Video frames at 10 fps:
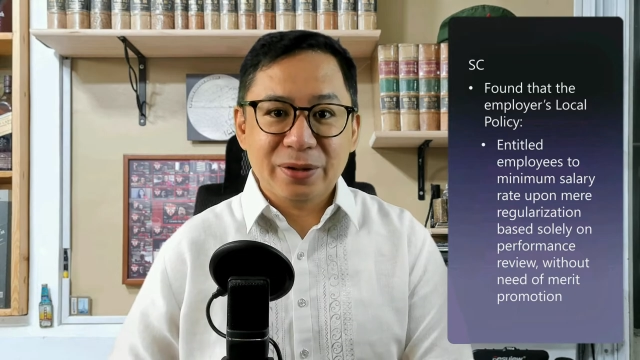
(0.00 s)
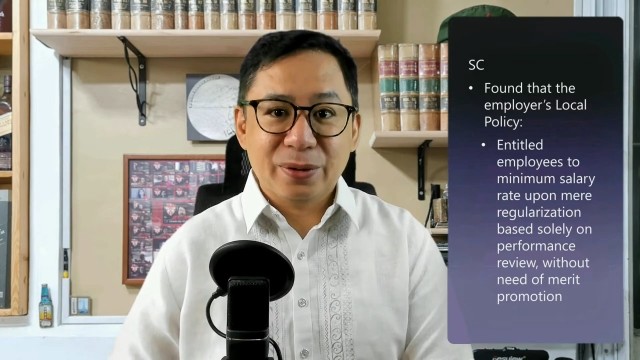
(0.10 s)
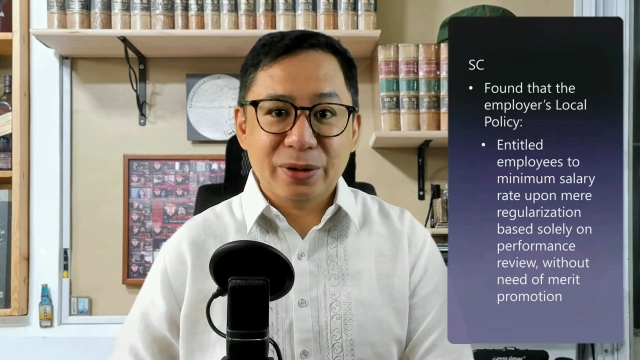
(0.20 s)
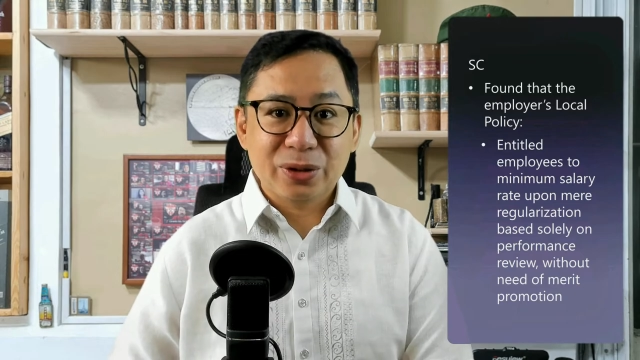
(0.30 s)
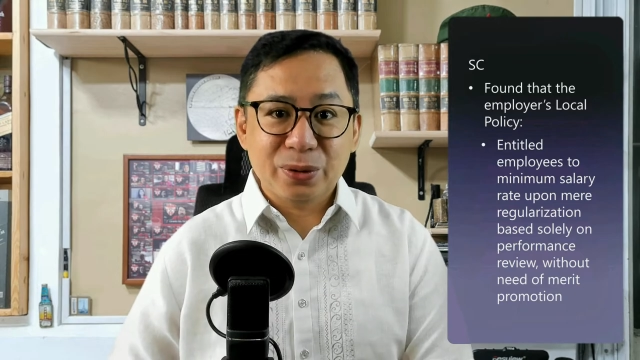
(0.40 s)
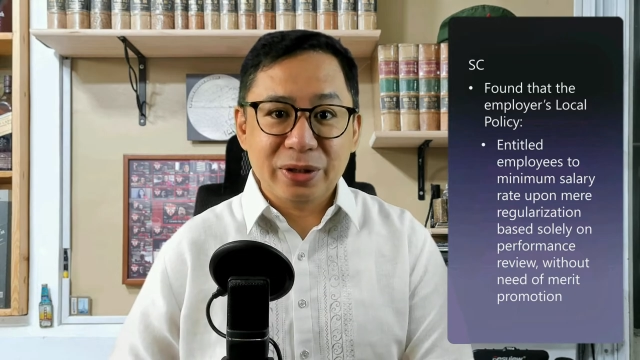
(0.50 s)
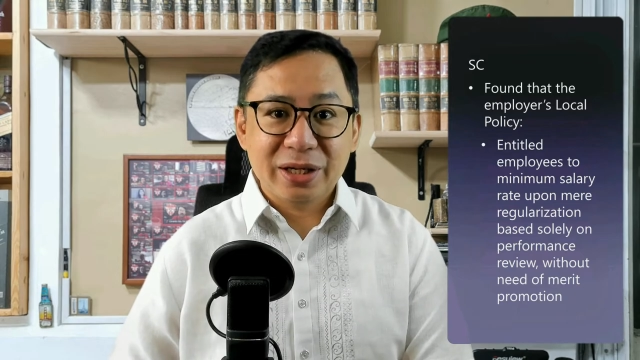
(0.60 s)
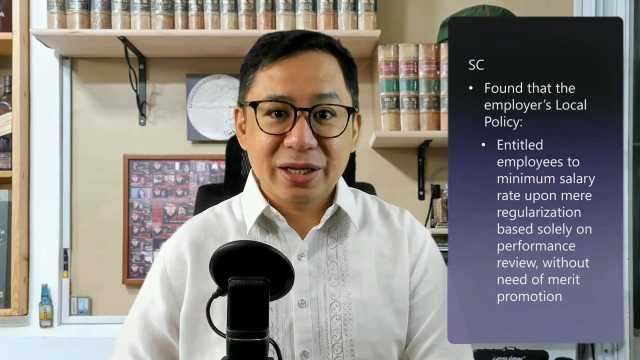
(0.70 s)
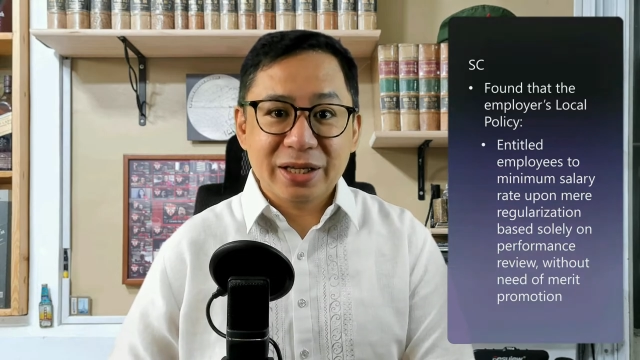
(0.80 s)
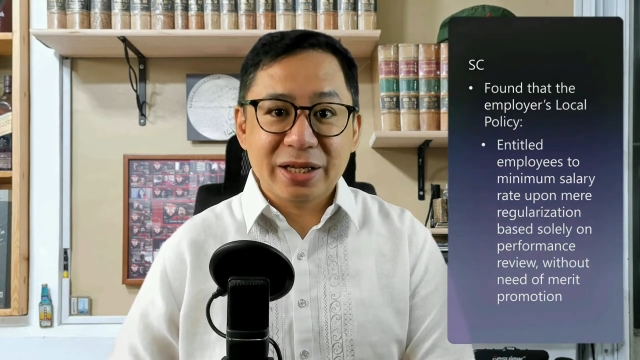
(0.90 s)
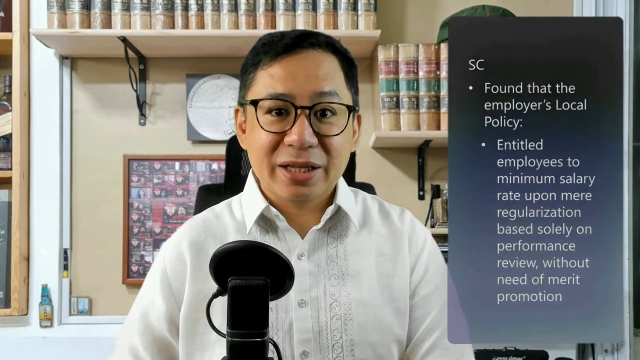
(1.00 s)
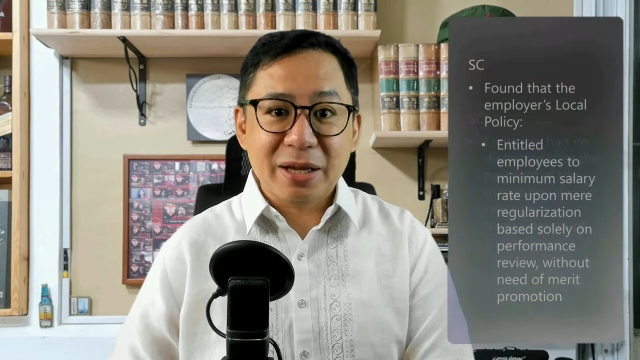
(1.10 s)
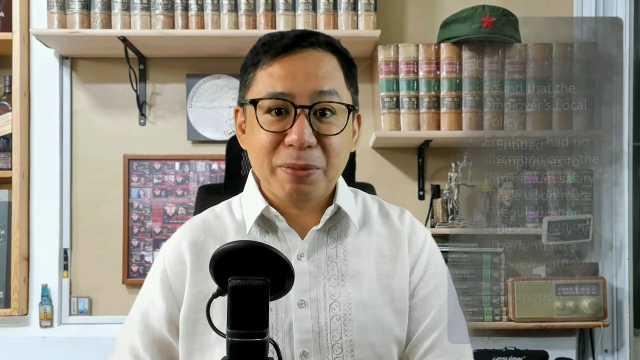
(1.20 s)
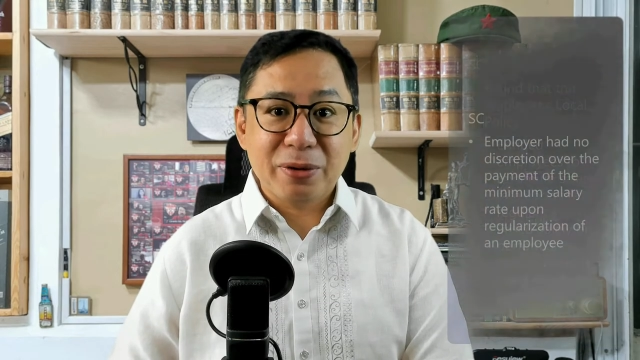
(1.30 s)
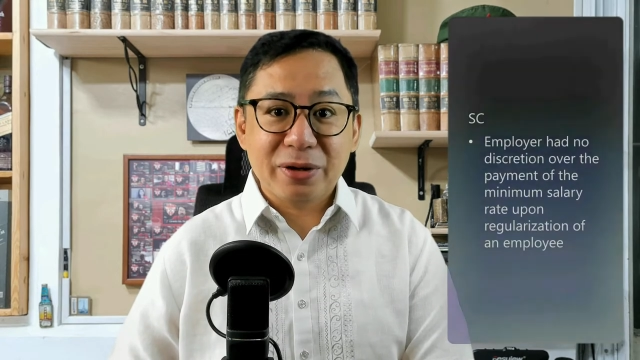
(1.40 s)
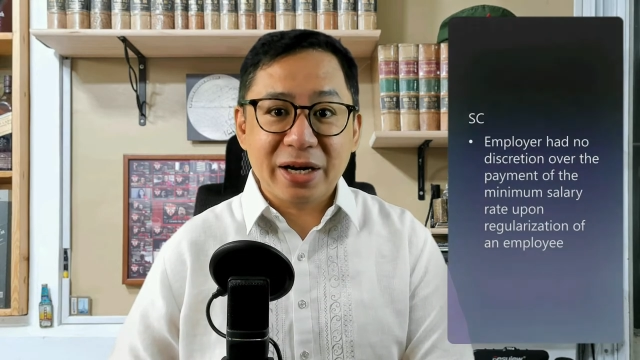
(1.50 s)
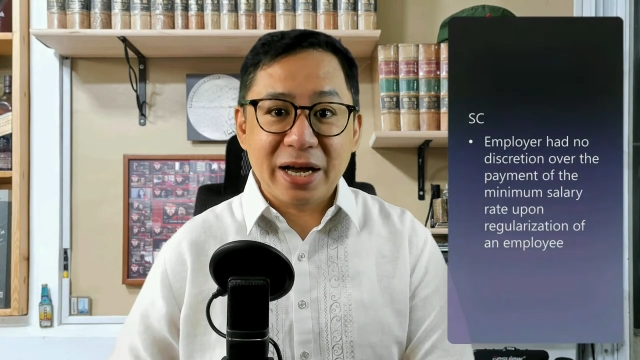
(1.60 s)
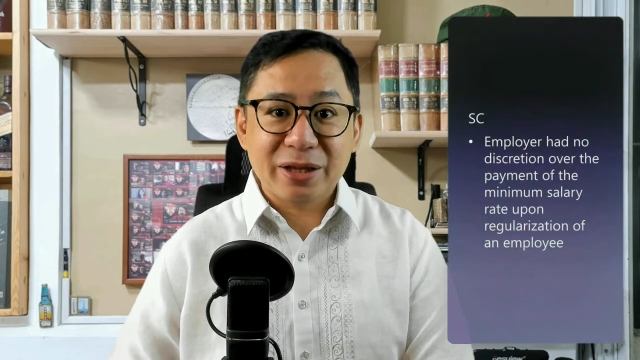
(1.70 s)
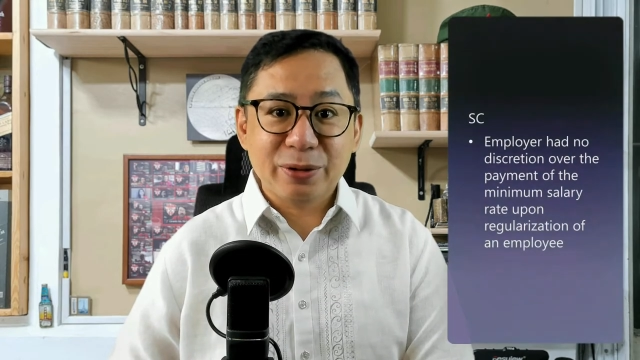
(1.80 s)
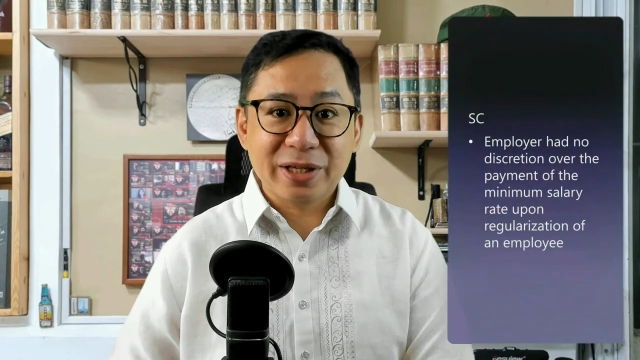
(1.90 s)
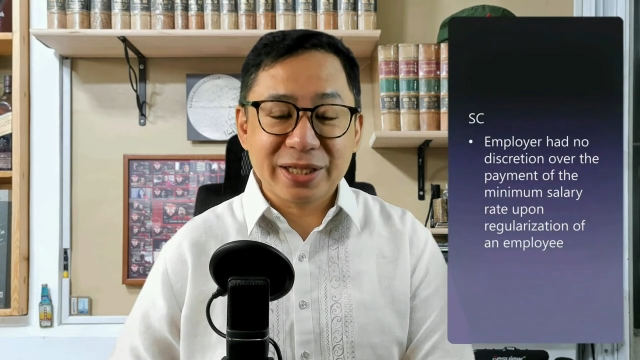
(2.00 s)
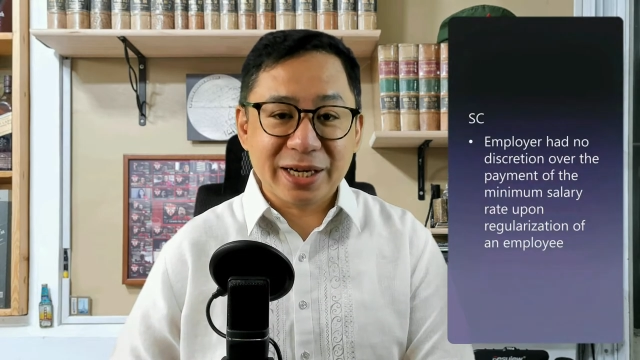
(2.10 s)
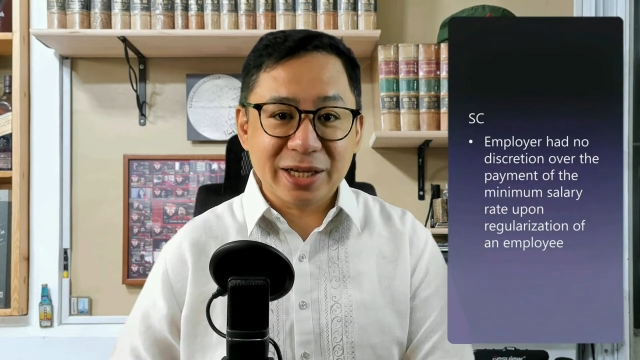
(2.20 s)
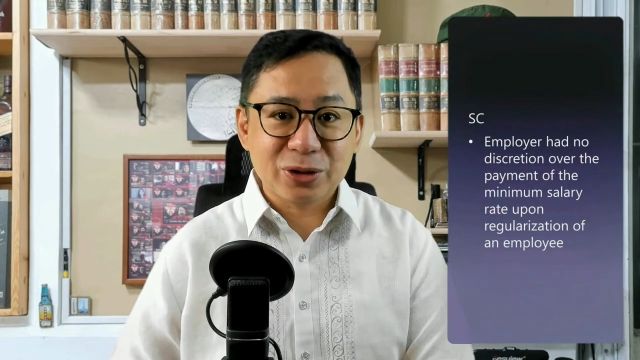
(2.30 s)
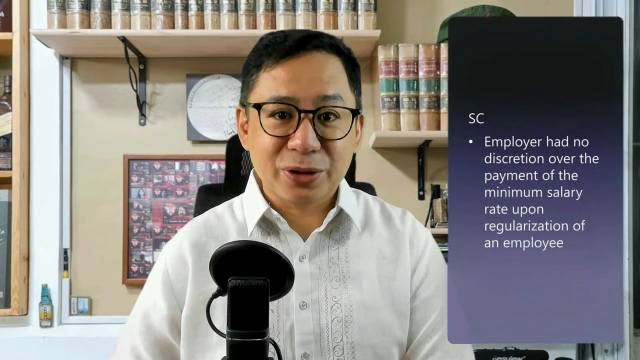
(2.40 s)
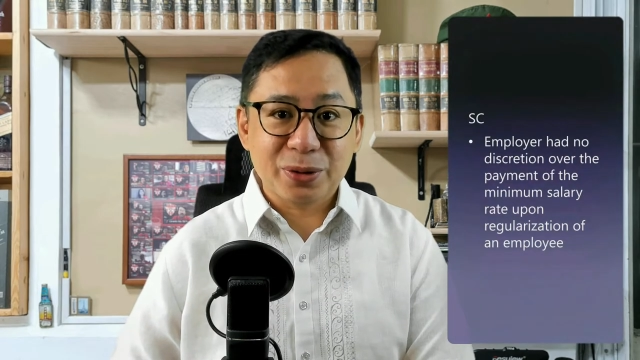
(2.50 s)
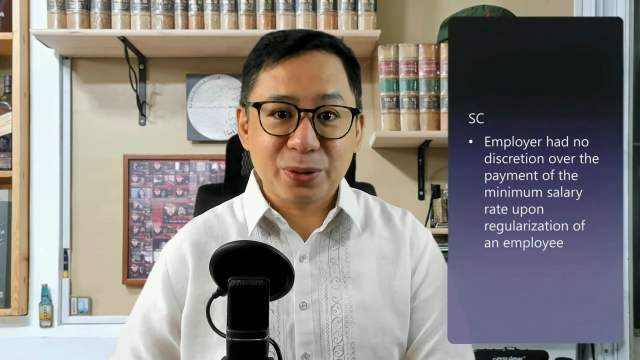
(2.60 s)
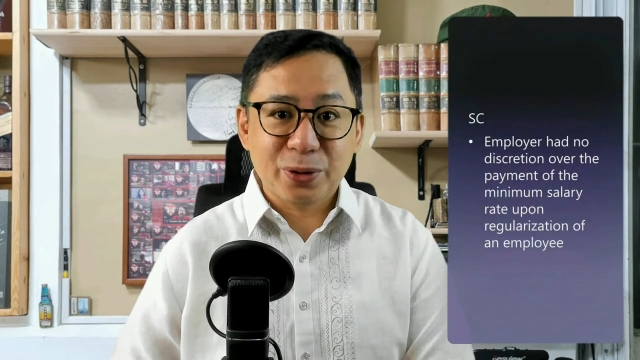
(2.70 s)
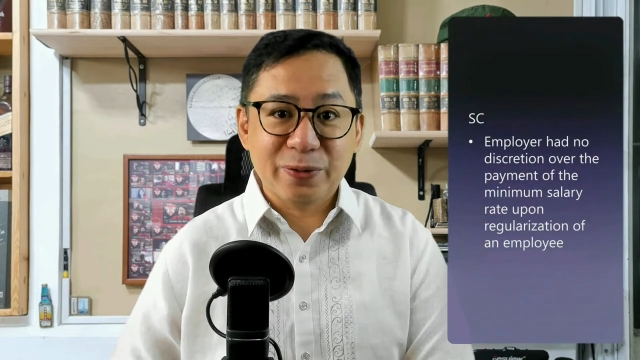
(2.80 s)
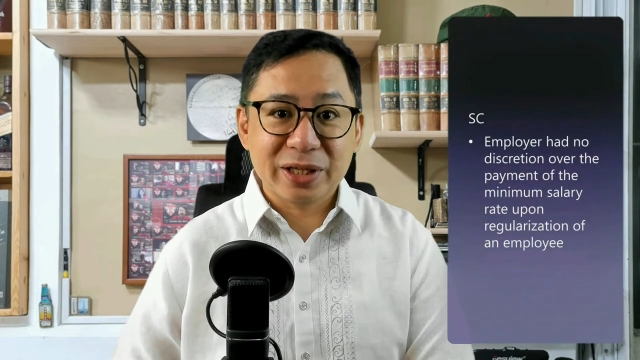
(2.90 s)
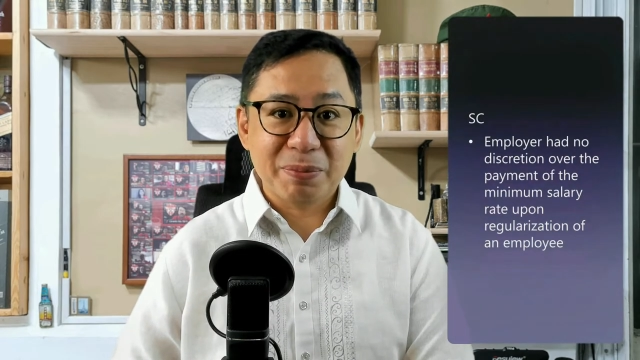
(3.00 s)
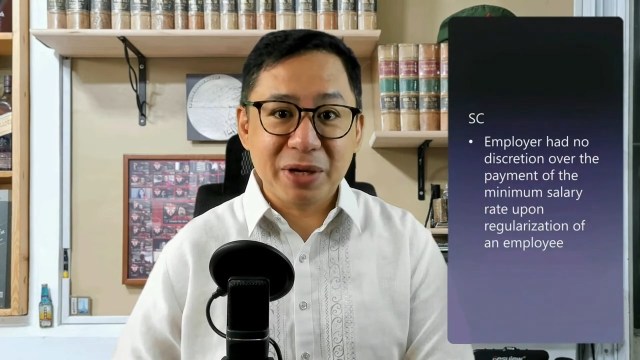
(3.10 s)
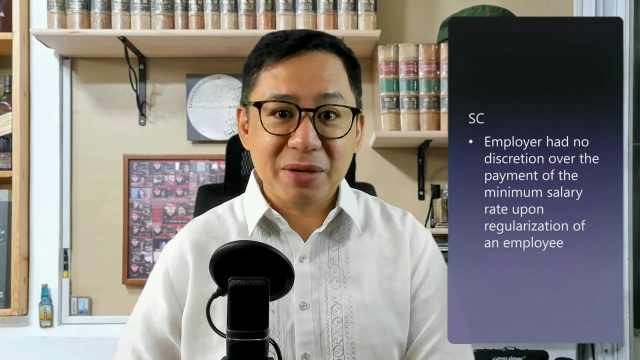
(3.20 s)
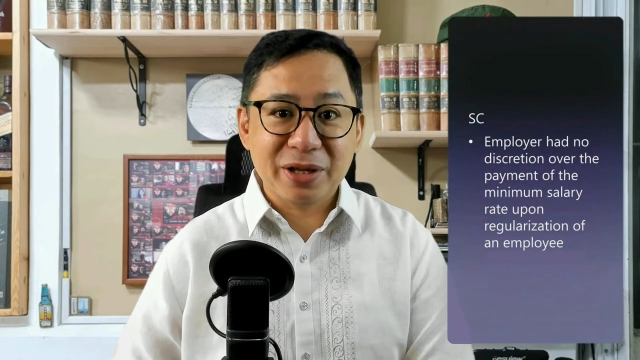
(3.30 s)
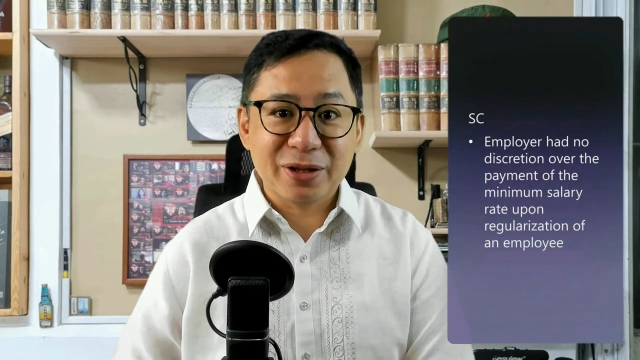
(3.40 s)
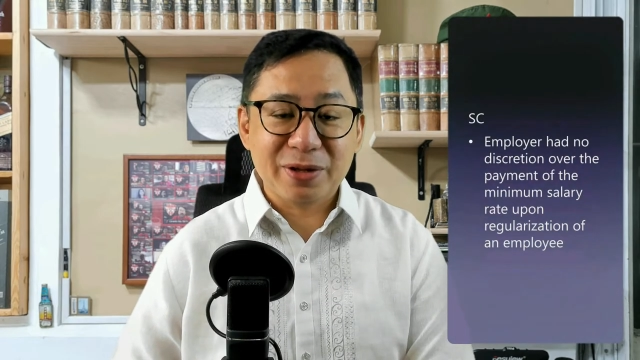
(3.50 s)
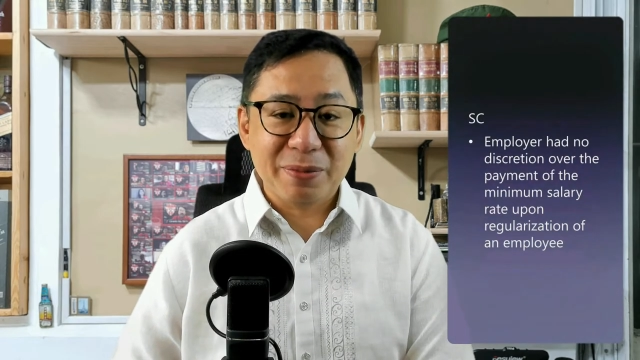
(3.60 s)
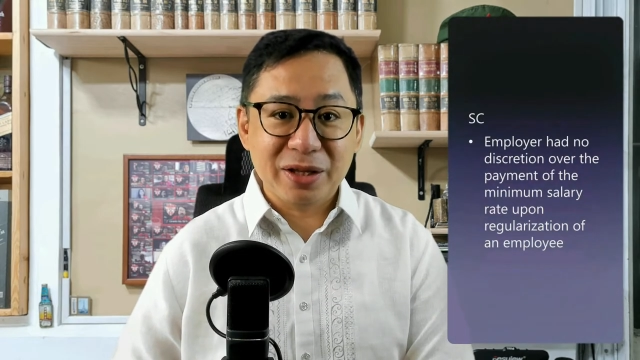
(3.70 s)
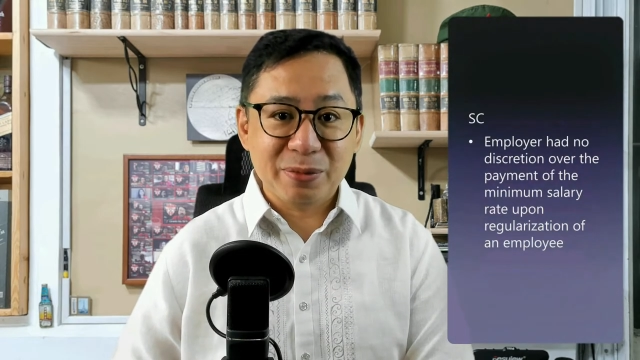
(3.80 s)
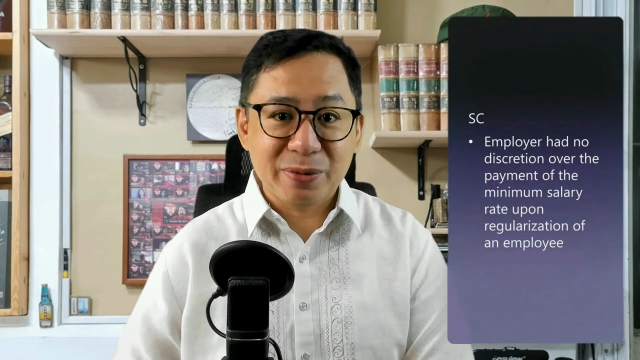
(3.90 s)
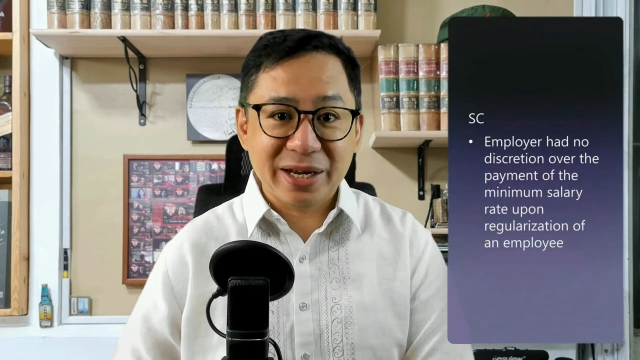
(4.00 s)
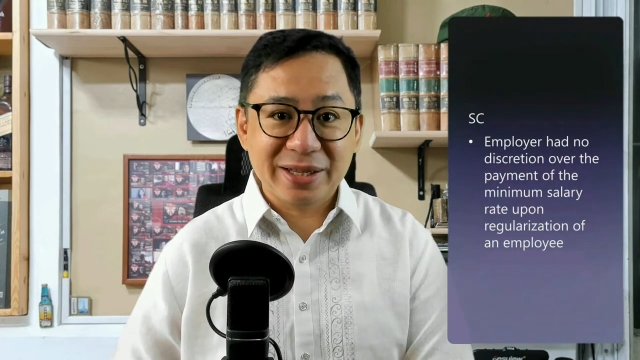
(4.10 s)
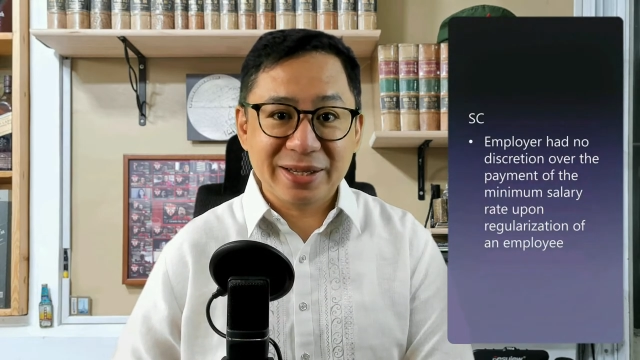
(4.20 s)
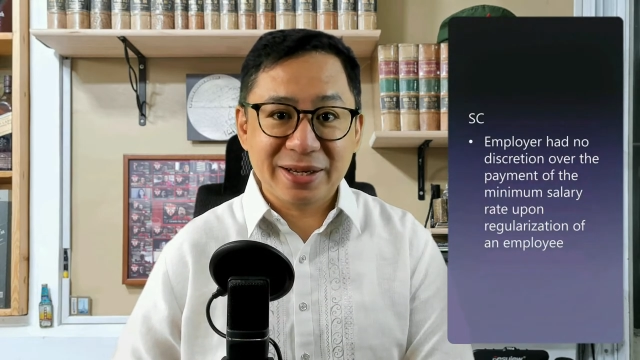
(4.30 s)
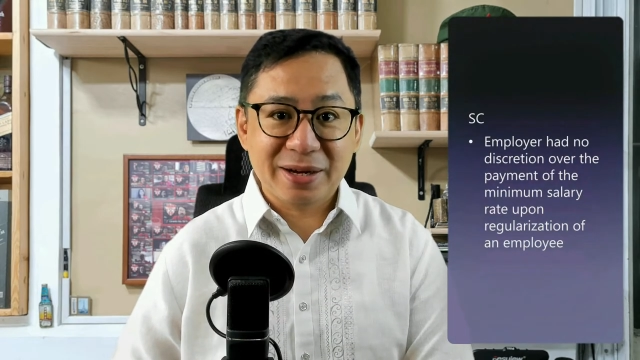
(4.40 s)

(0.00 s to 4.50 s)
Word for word: The court ruled that the employer had no discretion over the payment of the minimum rate